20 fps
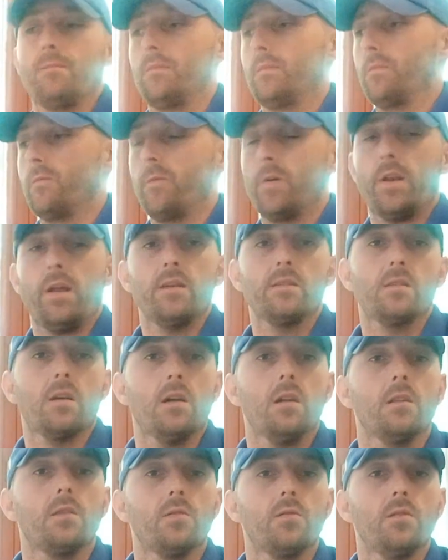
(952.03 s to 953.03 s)
when I
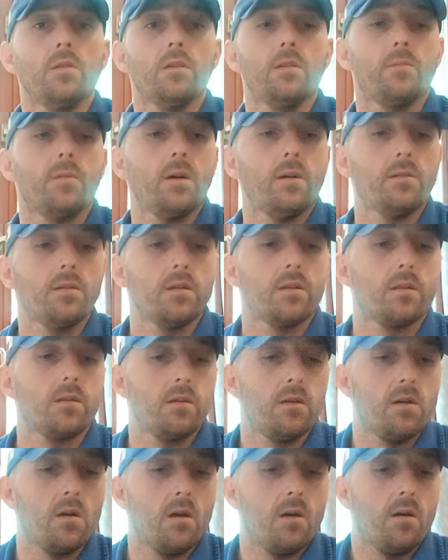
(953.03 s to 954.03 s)
started to read about it,
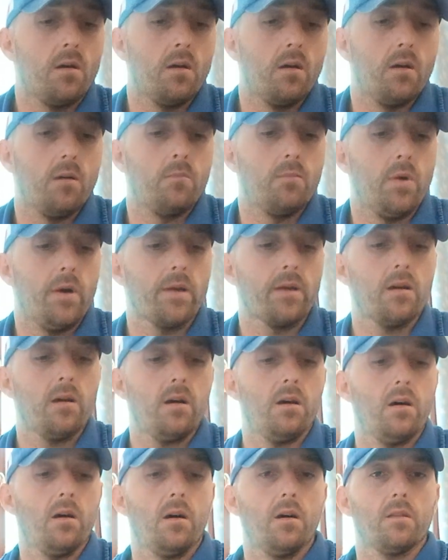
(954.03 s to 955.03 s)
my
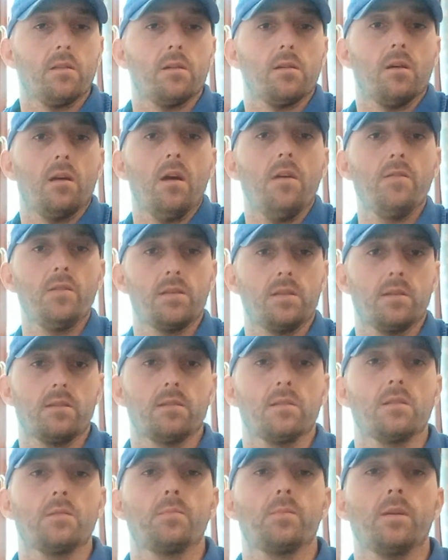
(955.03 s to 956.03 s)
God, everything
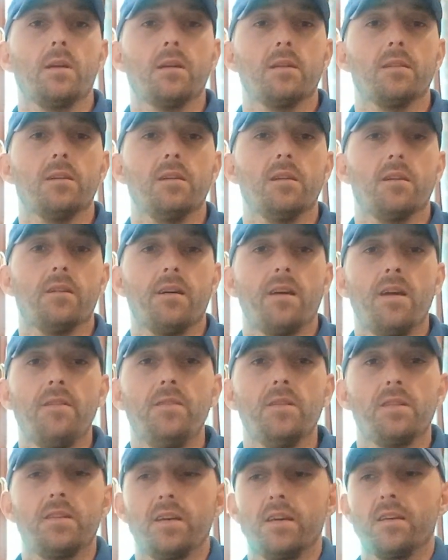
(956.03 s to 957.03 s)
is explained here.
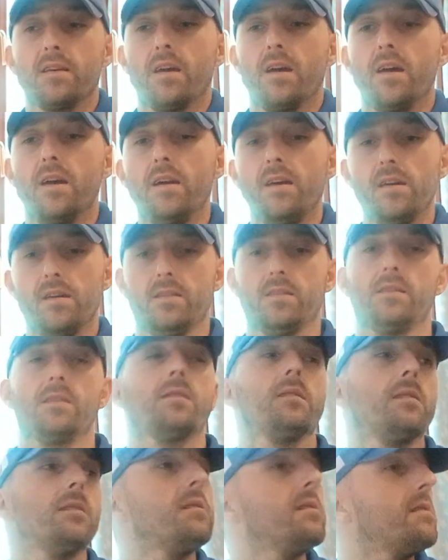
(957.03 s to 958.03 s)
Everything
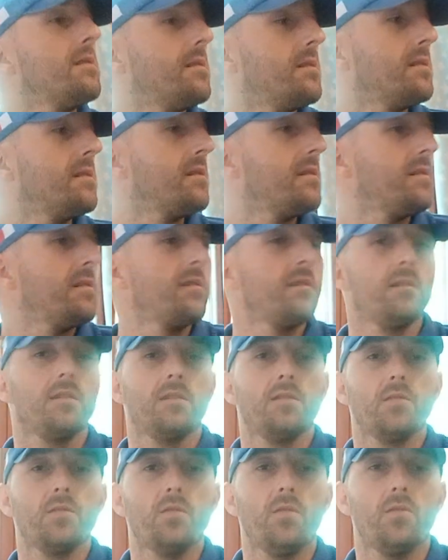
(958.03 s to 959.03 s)
has
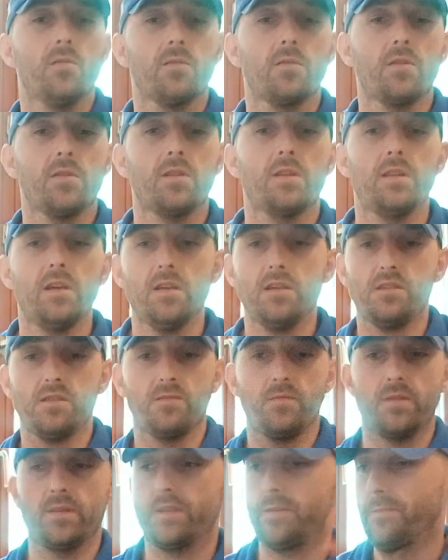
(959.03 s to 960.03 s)
connotations
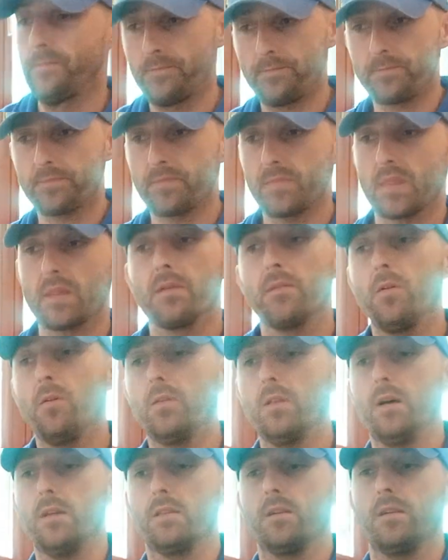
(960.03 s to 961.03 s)
with
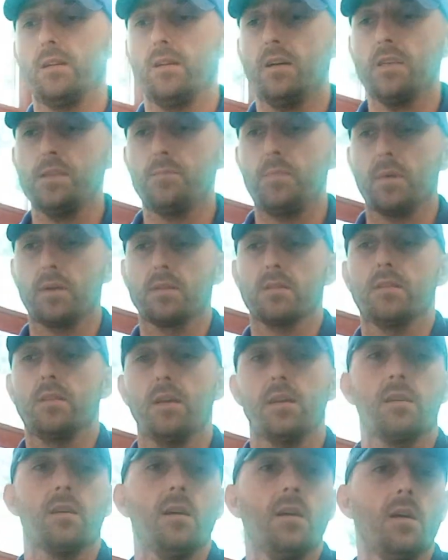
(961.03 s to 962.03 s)
all other aspects,
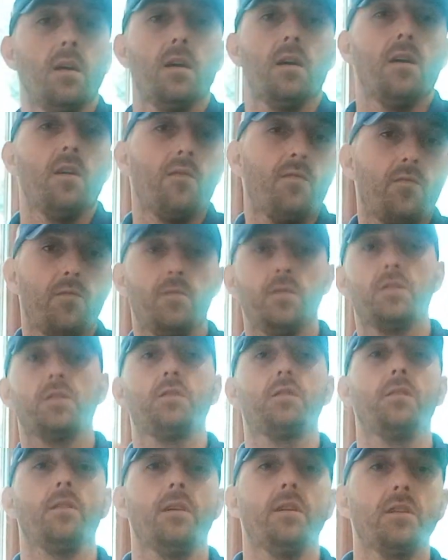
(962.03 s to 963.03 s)
like
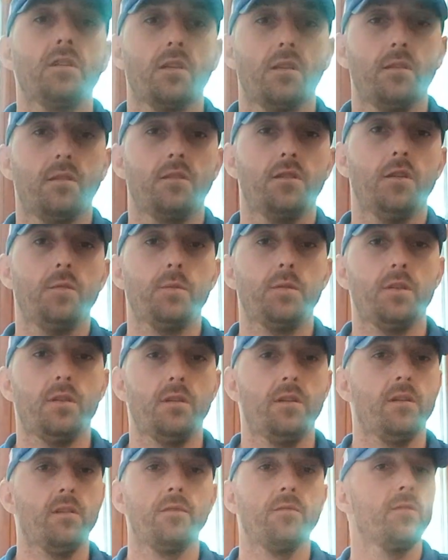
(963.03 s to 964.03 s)
with ancient
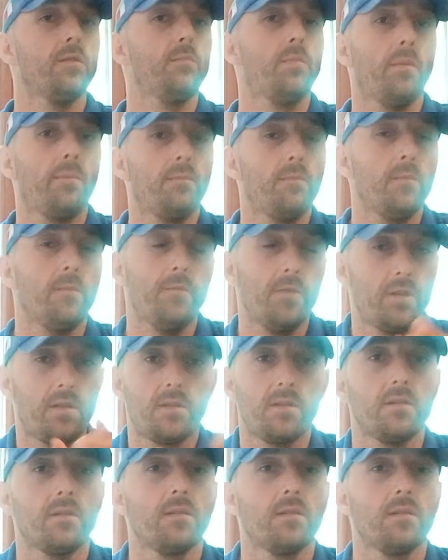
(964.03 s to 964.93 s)
Egyptian, with